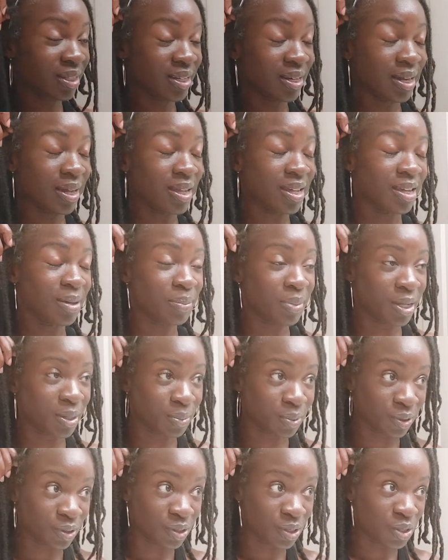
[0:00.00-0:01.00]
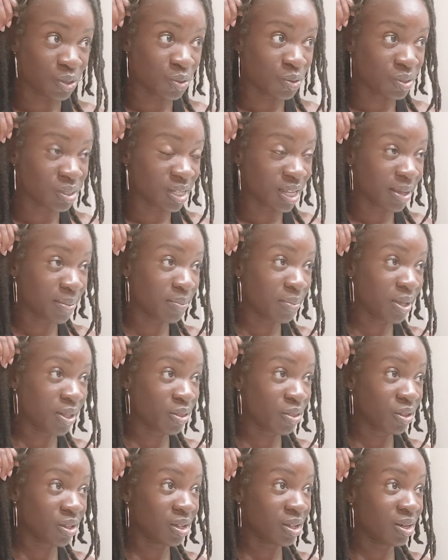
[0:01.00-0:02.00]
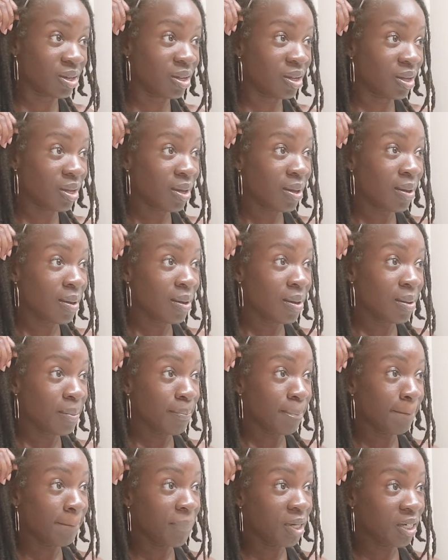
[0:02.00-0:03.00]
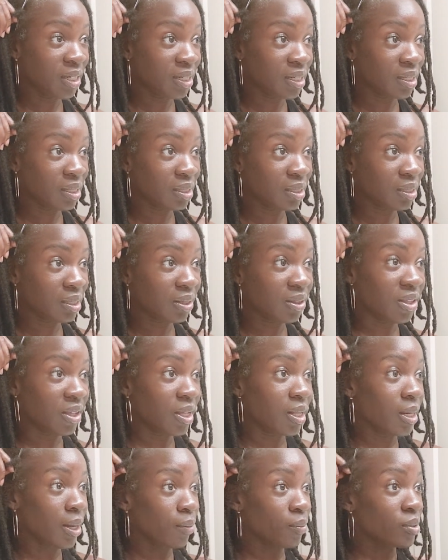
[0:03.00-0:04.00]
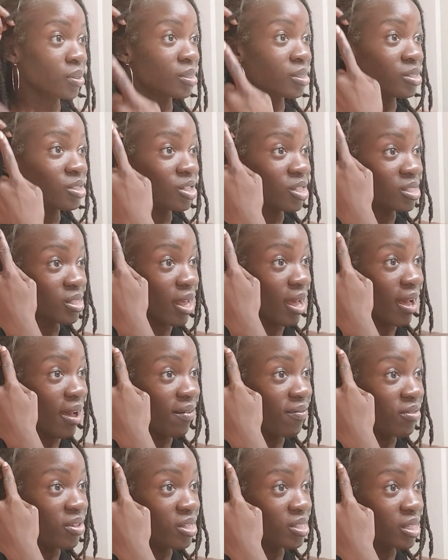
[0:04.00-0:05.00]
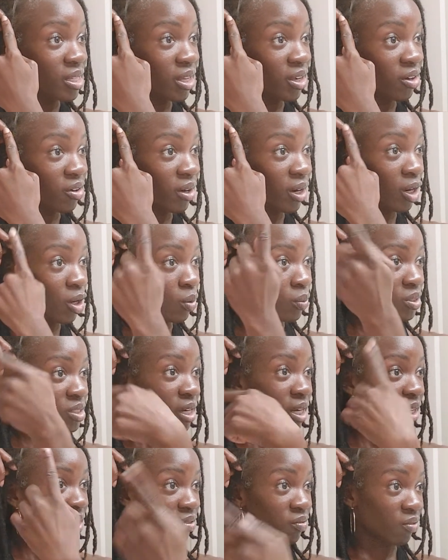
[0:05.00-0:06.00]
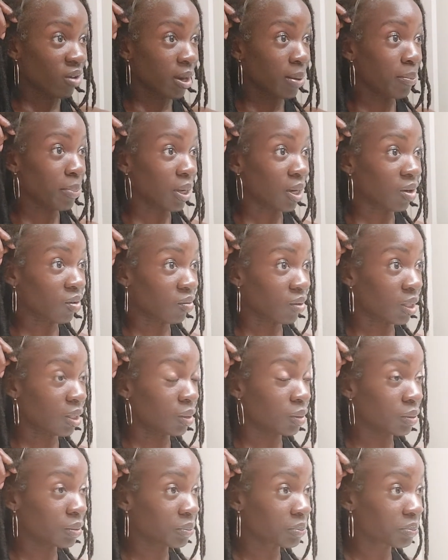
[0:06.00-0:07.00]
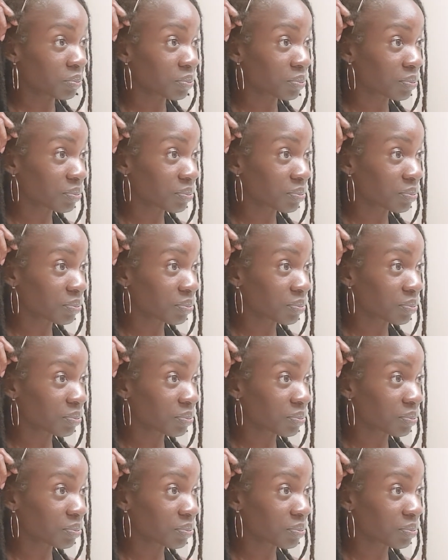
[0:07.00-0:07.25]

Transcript: then I am able to use that method. But then I would just have this hair out, which I can wrap back around.